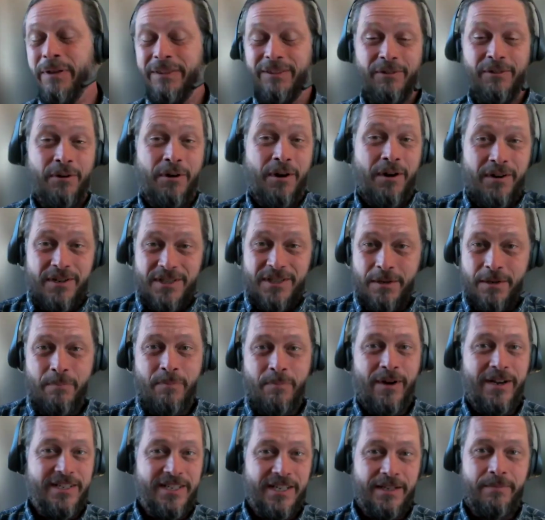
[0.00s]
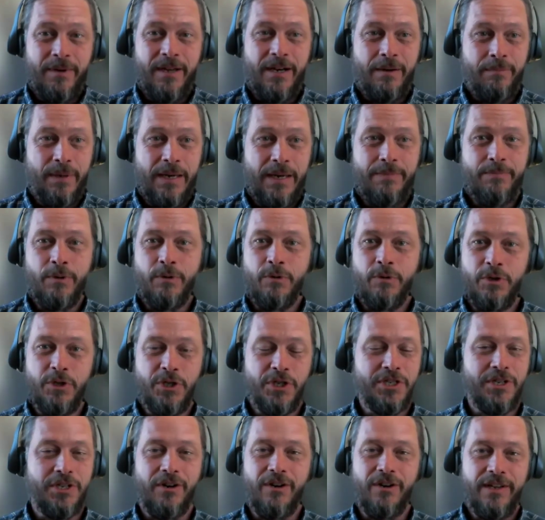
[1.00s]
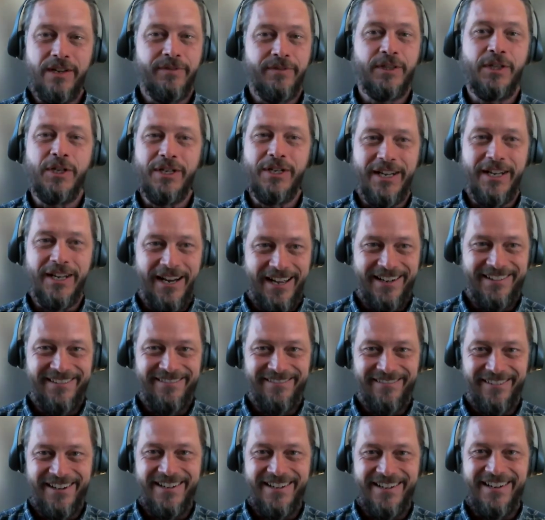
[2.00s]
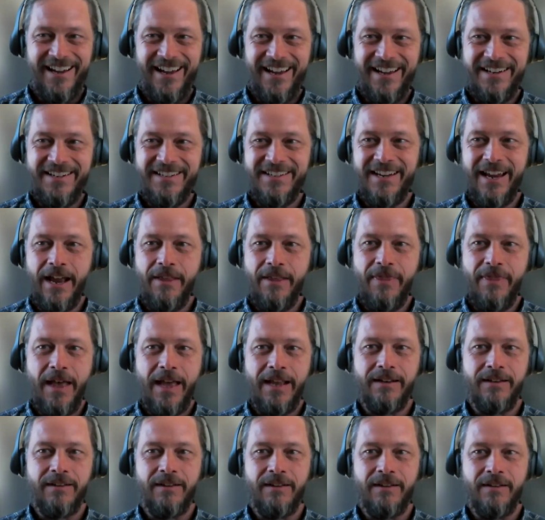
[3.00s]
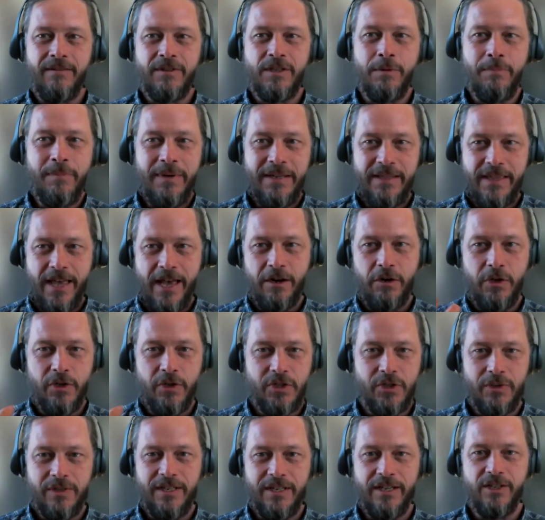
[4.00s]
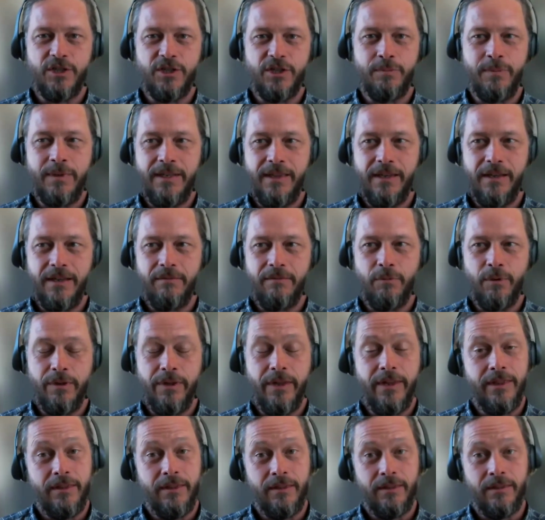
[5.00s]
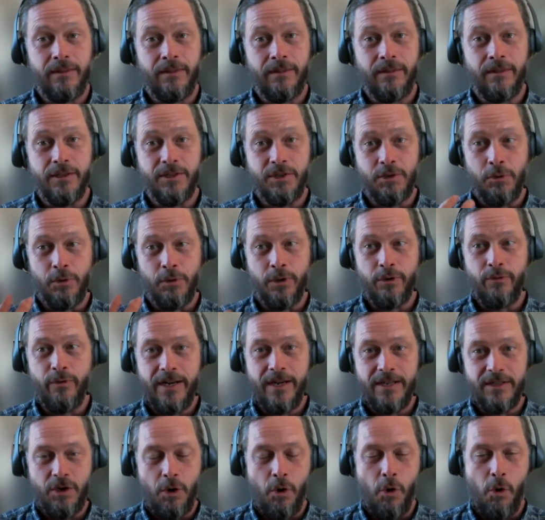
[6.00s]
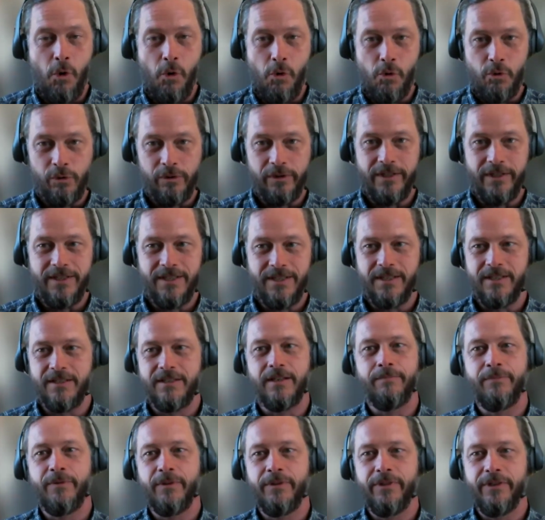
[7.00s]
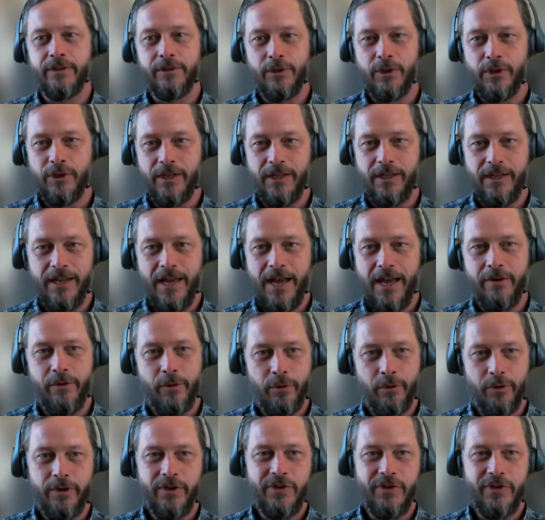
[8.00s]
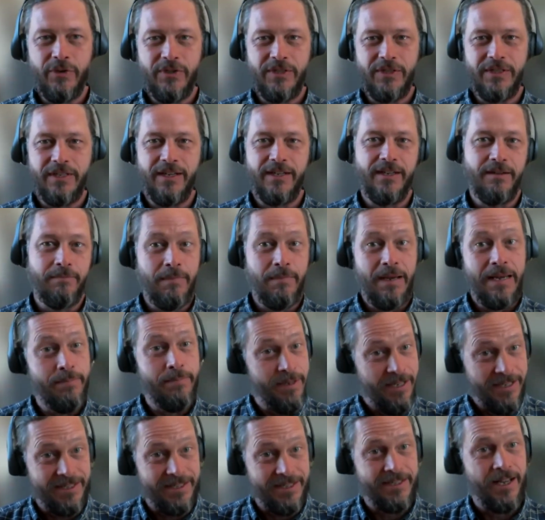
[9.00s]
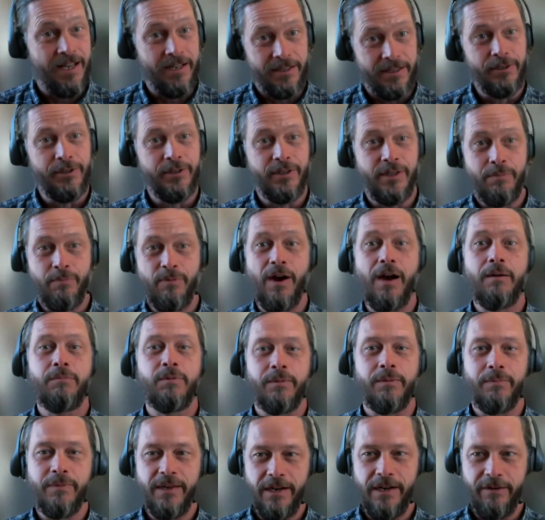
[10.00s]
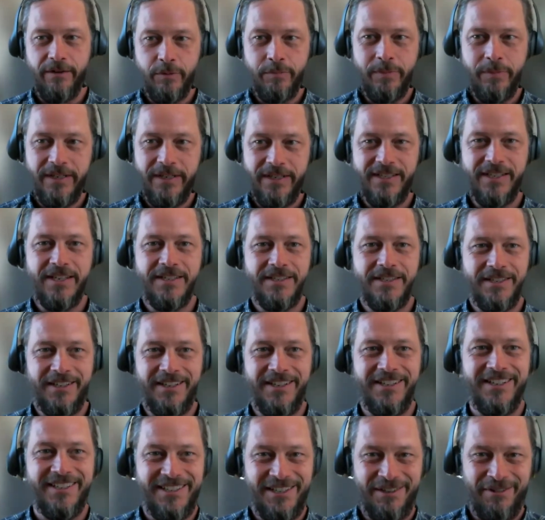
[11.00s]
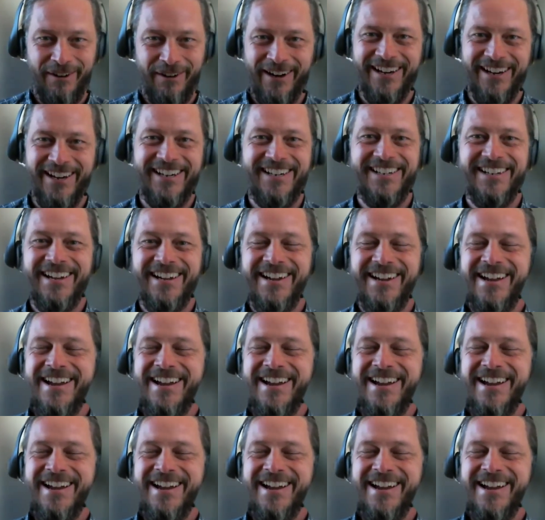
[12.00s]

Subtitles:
But there are a surprising amount of people who just aren't even looking at it, right? And that, to me, that also tells me that, well, then the solar array as a whole isn't something they're looking at or noticing. And maybe it's not nearly the problem that everybody says it is, right?